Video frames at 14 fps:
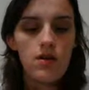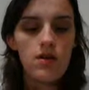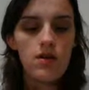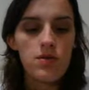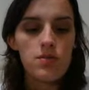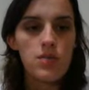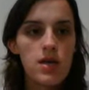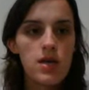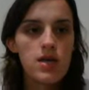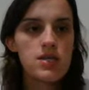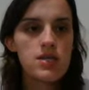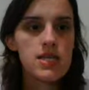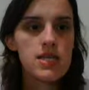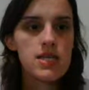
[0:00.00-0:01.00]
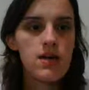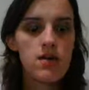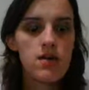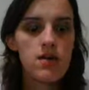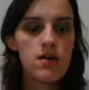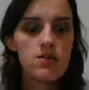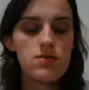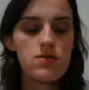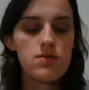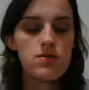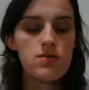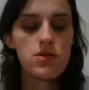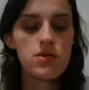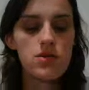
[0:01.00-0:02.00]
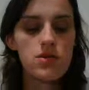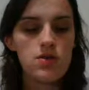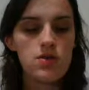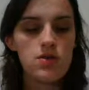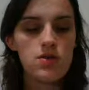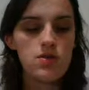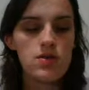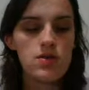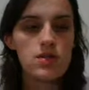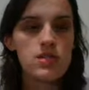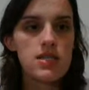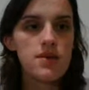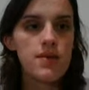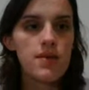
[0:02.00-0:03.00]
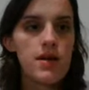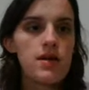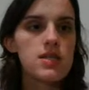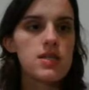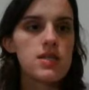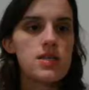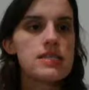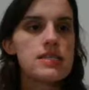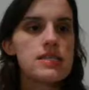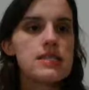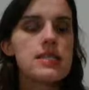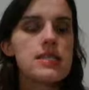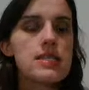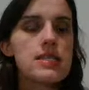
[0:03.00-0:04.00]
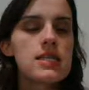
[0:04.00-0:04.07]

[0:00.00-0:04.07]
STL to, let's say, Paris.